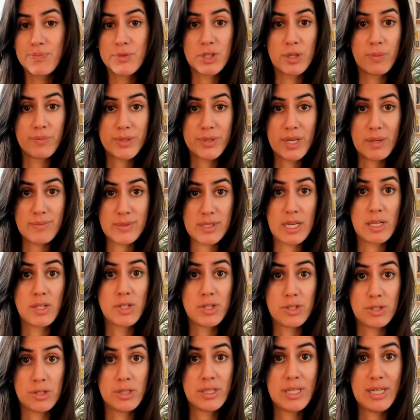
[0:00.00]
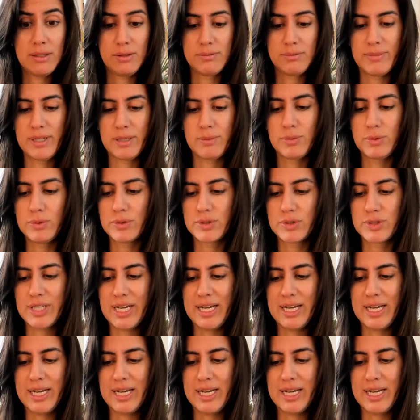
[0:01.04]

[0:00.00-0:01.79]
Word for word: Sometimes I journal on my books.